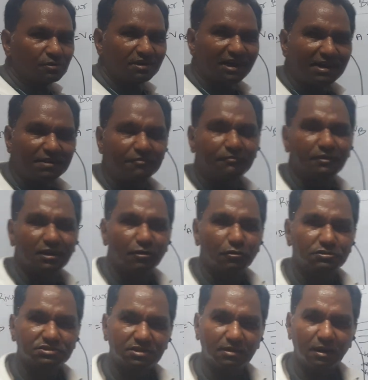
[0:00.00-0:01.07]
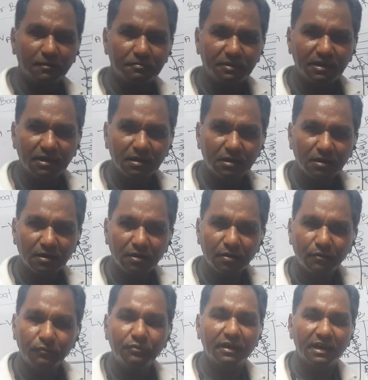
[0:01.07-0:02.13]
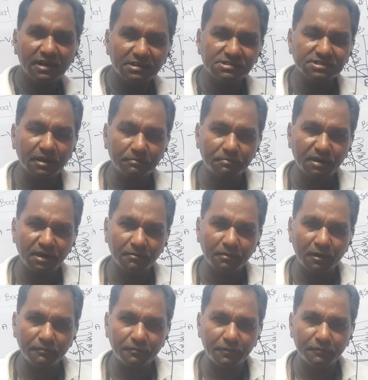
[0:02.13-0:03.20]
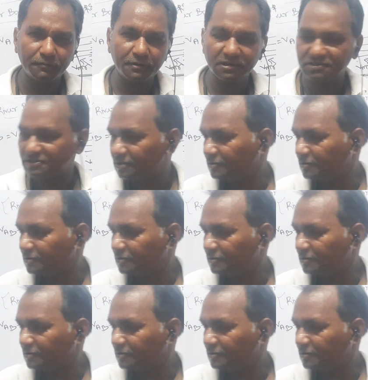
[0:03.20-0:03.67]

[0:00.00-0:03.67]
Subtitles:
write velocity of A? Where is the frame of reference?